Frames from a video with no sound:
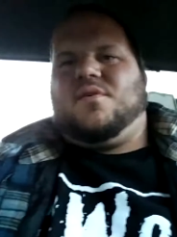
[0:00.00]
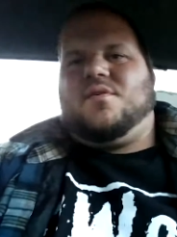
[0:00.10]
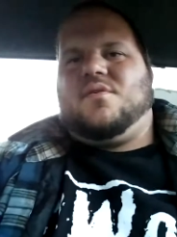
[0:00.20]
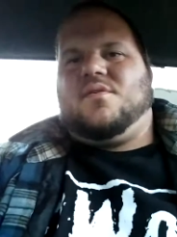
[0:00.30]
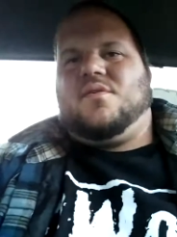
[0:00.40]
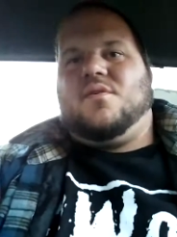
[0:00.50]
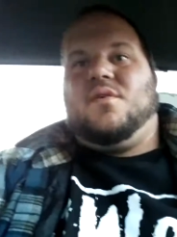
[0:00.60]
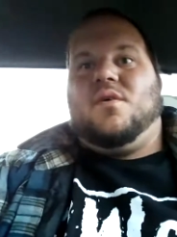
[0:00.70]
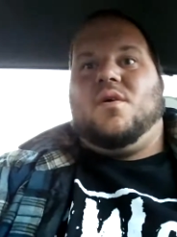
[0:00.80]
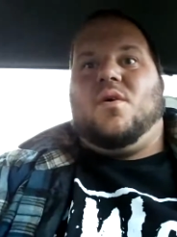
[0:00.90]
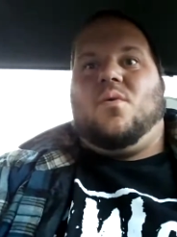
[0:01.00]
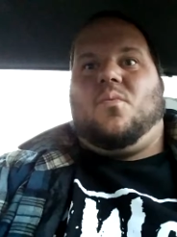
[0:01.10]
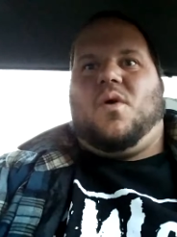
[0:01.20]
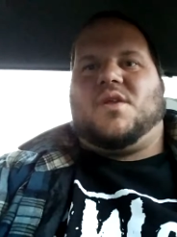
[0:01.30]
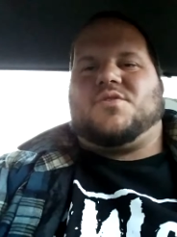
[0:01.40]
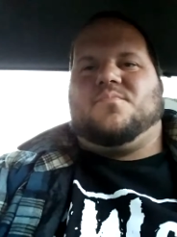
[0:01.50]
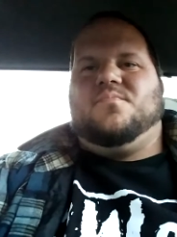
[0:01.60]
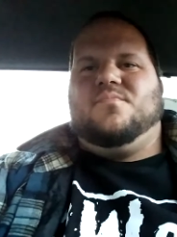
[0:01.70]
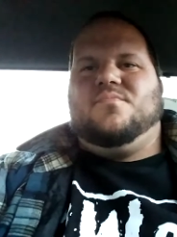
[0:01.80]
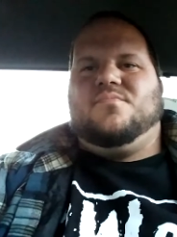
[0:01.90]
uh, watch them
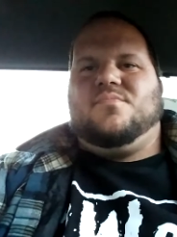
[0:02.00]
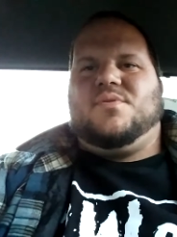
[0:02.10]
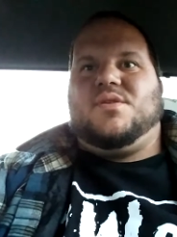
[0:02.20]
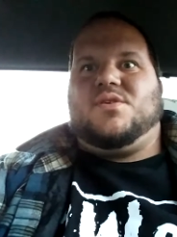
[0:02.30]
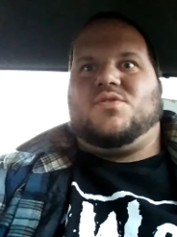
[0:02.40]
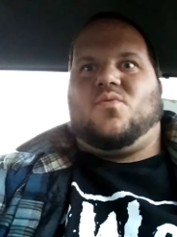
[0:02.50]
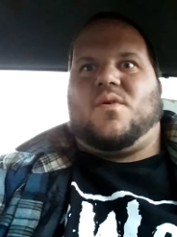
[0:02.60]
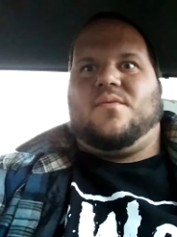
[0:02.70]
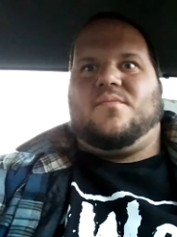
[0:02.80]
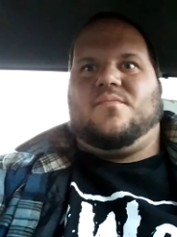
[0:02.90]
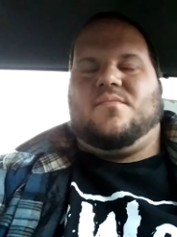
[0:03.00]
and enjoy.